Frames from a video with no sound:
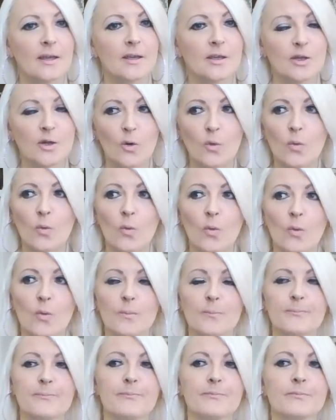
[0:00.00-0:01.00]
You know,
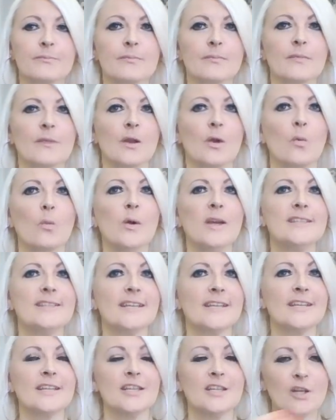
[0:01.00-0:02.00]
we
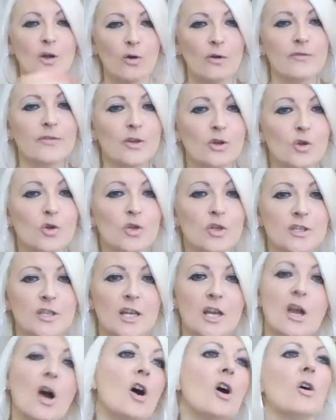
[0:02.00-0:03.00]
think, you know, if you look at the
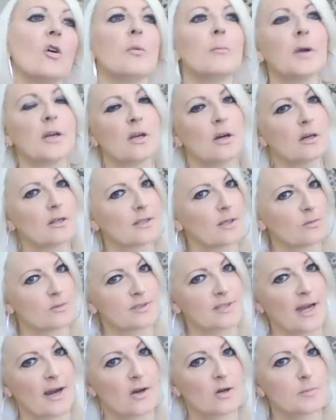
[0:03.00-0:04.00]
law, oh my God, that
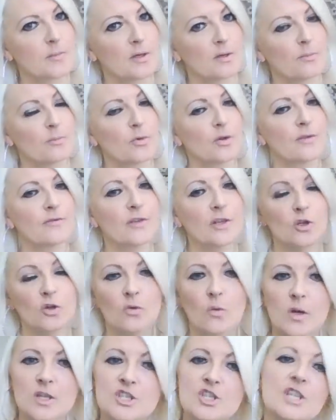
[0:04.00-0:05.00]
was terrible. But if you
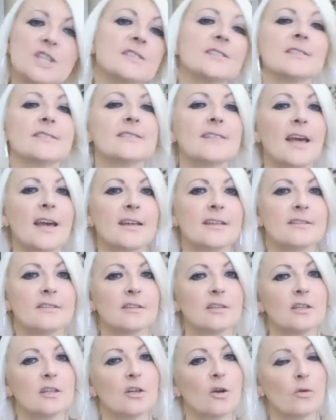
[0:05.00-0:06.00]
look what Jesus said,
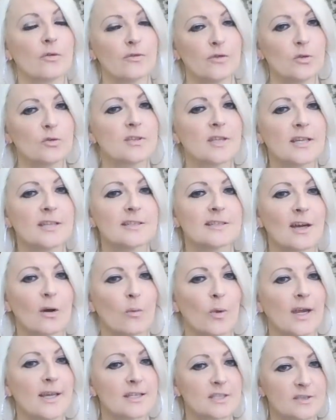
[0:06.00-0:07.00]
you know, if you think that
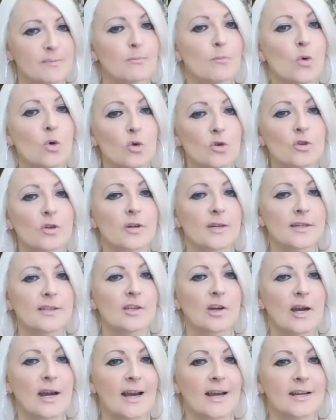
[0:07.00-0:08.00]
way, that's murder in
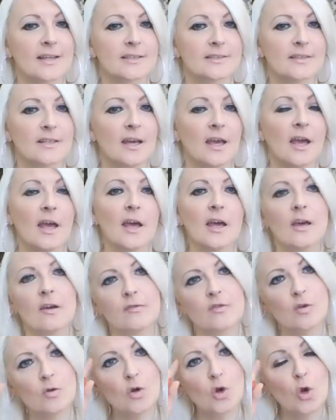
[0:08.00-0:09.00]
your heart.
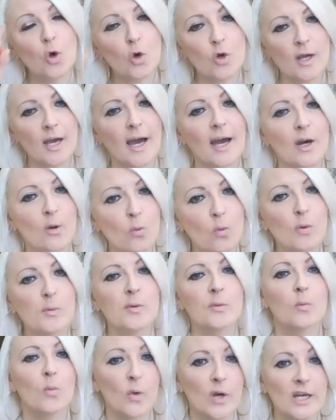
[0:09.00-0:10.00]
If you look at a
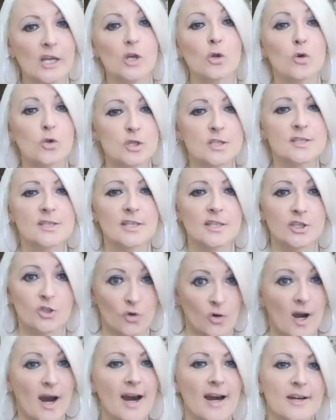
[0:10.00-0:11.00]
woman with lust in
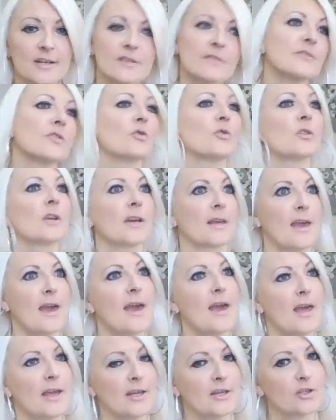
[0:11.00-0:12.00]
your heart, if you're like,
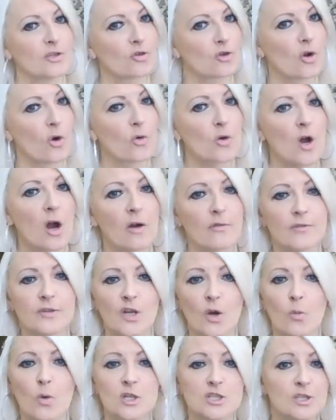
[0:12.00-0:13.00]
hey, and you're going off and
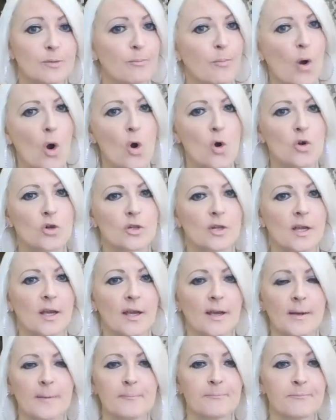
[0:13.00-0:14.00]
you're watching porn,
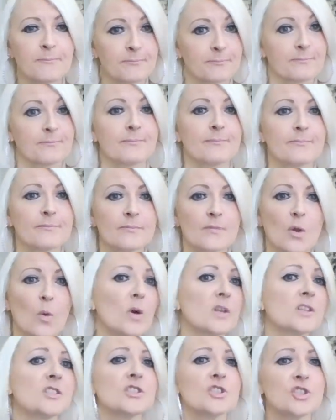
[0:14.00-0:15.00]

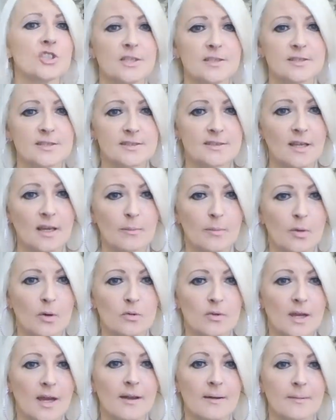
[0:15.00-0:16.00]
what does Jesus say
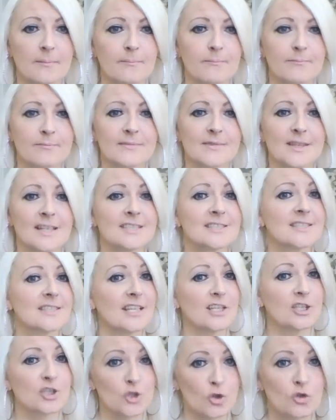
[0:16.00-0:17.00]
about that? That's
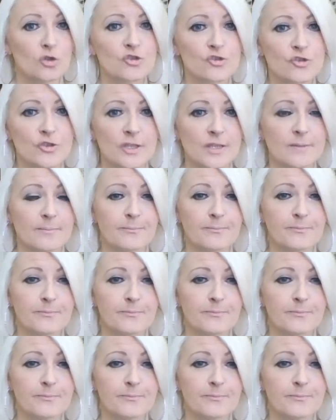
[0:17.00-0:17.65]
adultery.